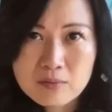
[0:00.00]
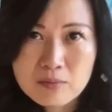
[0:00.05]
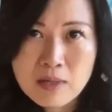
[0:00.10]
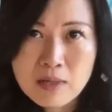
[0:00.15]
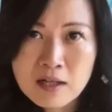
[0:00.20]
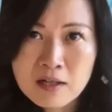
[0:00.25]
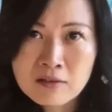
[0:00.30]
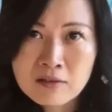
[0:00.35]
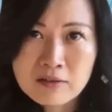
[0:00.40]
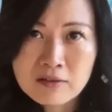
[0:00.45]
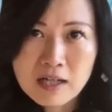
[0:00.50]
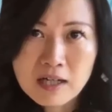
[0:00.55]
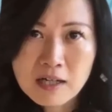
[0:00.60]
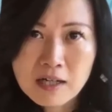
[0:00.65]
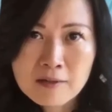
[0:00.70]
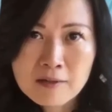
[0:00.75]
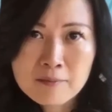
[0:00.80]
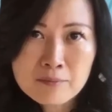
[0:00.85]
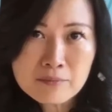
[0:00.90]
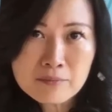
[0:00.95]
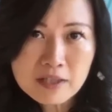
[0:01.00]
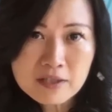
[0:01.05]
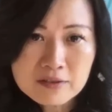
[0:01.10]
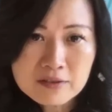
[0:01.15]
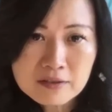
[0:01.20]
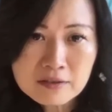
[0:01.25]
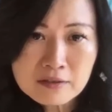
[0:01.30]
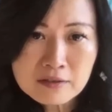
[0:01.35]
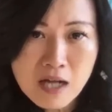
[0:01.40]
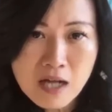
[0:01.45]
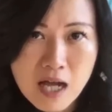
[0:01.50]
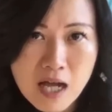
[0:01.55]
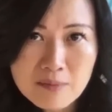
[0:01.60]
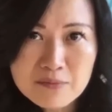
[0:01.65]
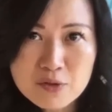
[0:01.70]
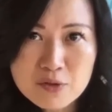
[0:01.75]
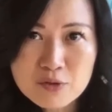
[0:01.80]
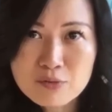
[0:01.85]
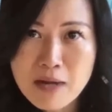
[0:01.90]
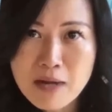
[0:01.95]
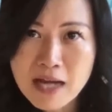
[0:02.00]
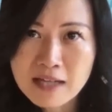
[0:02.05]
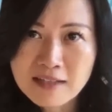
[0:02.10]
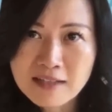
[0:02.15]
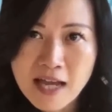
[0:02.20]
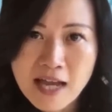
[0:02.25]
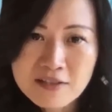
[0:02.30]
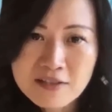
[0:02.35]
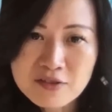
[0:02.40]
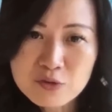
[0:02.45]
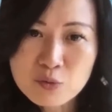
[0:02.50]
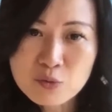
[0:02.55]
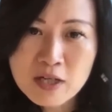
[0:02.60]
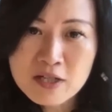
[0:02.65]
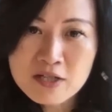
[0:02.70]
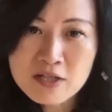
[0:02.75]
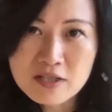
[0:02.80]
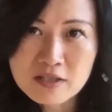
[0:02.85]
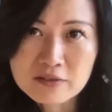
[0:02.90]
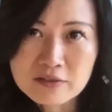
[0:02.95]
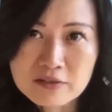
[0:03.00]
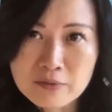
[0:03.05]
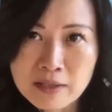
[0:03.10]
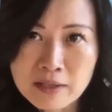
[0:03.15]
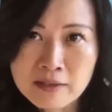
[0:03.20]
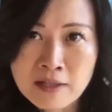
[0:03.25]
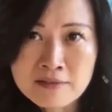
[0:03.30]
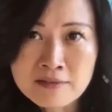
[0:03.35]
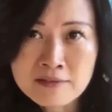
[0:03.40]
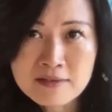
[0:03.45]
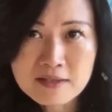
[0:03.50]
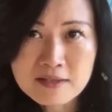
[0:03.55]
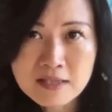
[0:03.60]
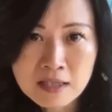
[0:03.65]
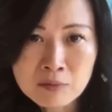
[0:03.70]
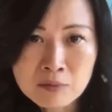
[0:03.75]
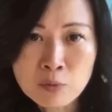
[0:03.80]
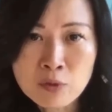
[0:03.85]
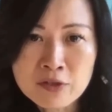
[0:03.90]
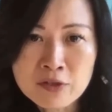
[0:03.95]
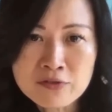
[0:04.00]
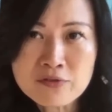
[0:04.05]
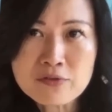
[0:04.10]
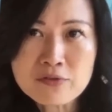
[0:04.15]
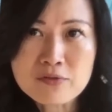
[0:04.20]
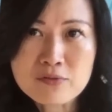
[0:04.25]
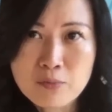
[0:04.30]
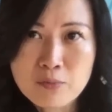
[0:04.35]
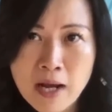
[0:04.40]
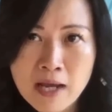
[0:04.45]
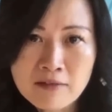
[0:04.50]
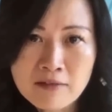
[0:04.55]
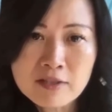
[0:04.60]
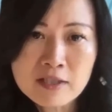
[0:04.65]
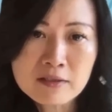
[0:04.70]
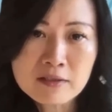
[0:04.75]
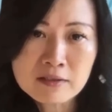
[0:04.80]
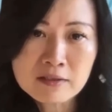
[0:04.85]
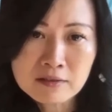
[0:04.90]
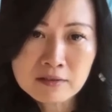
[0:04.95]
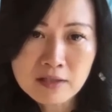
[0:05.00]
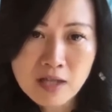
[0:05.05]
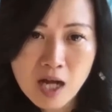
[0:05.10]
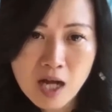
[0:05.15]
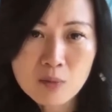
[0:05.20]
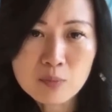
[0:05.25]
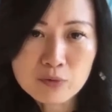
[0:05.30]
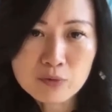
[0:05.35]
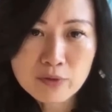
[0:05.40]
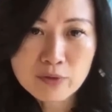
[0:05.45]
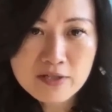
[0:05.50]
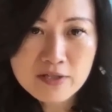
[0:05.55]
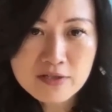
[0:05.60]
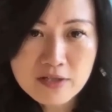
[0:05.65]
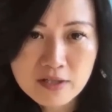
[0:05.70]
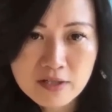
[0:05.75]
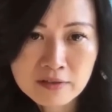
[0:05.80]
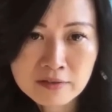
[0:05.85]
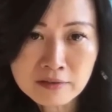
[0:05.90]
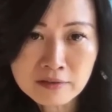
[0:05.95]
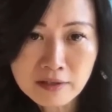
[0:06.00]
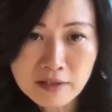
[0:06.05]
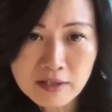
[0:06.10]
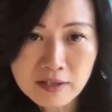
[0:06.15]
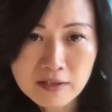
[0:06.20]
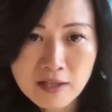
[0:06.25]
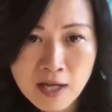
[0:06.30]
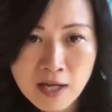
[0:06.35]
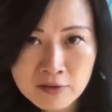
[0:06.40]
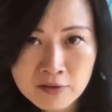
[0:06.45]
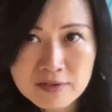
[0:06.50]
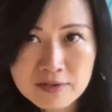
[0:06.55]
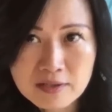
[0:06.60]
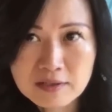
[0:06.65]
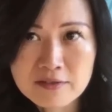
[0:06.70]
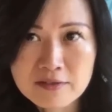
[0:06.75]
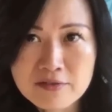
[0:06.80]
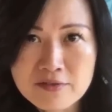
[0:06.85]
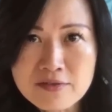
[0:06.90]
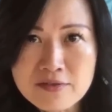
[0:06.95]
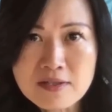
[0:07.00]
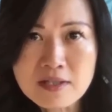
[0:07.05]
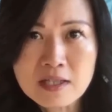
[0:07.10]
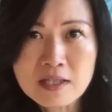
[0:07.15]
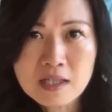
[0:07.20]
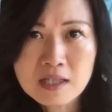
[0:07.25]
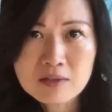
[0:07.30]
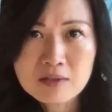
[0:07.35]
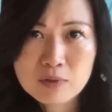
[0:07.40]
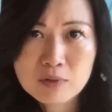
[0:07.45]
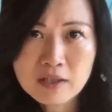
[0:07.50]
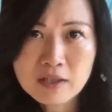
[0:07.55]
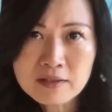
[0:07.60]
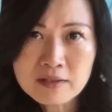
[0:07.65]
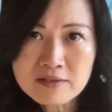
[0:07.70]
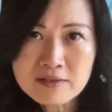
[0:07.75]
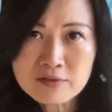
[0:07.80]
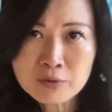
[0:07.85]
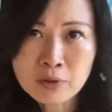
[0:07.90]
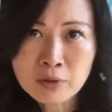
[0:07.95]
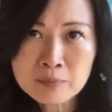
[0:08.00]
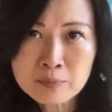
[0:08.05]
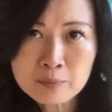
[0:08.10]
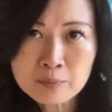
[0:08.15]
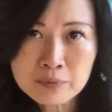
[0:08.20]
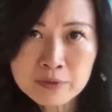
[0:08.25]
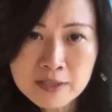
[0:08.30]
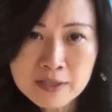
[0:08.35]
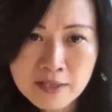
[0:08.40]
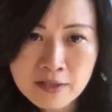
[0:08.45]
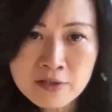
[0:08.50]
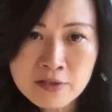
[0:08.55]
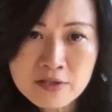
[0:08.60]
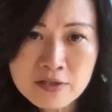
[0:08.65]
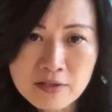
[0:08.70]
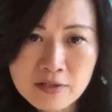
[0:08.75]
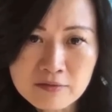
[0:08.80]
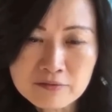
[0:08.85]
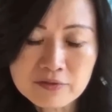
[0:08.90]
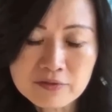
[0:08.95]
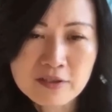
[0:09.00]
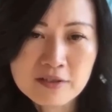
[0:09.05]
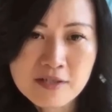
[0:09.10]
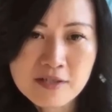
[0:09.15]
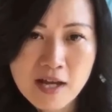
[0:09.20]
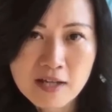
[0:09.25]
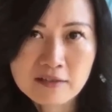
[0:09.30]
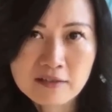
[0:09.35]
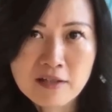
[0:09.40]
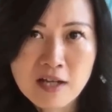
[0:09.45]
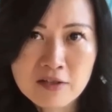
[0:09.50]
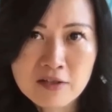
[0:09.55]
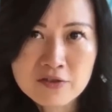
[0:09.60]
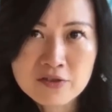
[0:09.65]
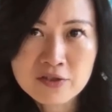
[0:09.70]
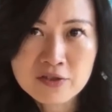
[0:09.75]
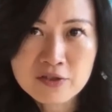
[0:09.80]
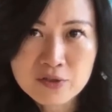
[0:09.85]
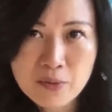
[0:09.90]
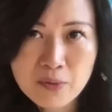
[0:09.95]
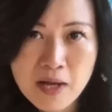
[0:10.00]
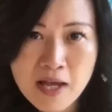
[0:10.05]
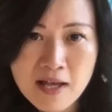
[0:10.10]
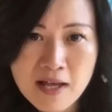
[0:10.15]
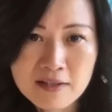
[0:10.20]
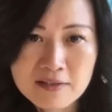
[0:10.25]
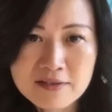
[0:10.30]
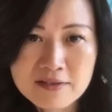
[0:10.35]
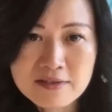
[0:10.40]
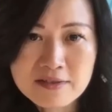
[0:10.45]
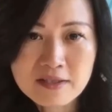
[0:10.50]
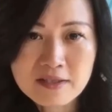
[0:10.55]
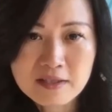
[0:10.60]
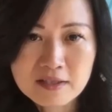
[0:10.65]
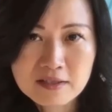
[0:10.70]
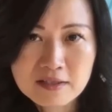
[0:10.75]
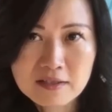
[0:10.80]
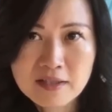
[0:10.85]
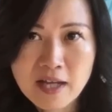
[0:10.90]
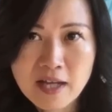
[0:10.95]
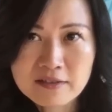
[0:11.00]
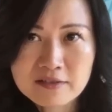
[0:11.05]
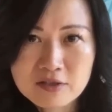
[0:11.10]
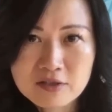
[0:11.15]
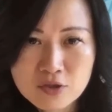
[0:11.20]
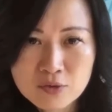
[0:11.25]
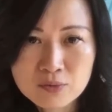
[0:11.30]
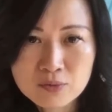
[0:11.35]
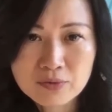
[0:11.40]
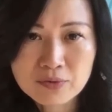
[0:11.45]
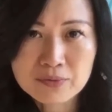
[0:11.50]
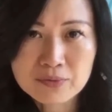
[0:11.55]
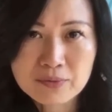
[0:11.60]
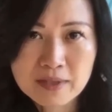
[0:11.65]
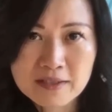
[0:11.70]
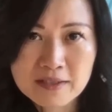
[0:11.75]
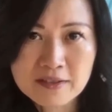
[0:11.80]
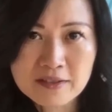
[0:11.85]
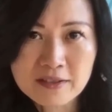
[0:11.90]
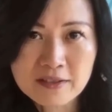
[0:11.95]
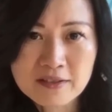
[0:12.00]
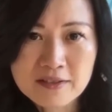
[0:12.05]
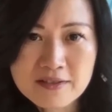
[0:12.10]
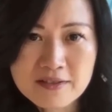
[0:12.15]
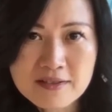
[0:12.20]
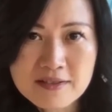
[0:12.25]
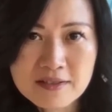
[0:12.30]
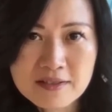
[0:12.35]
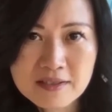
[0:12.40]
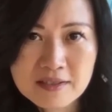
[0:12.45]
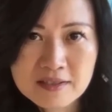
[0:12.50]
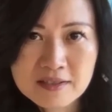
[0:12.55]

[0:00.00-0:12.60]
Well, here it comes to my last question, right? That stay with driving operation excellence. What is your prediction for the technology trends in the next 2 to 3 years?